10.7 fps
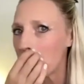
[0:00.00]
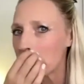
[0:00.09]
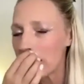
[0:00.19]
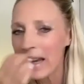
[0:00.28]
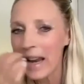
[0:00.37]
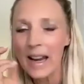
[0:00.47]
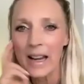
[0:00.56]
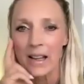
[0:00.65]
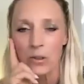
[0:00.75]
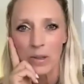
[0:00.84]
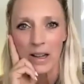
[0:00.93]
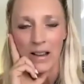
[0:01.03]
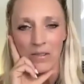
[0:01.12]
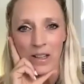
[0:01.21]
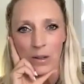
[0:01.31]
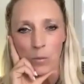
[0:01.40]
today, as we
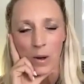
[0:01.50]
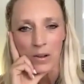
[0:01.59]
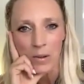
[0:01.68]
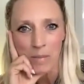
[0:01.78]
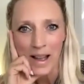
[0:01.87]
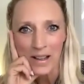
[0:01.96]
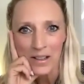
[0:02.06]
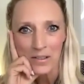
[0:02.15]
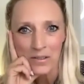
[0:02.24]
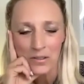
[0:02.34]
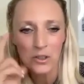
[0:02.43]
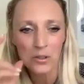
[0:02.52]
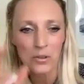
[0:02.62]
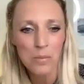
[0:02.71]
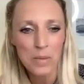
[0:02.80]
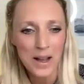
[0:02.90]
dive in, welcome back
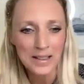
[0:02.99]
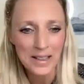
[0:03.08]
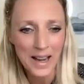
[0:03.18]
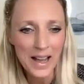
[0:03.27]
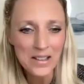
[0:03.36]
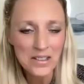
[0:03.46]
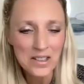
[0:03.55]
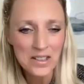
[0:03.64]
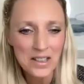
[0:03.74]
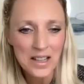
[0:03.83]
to the podcast.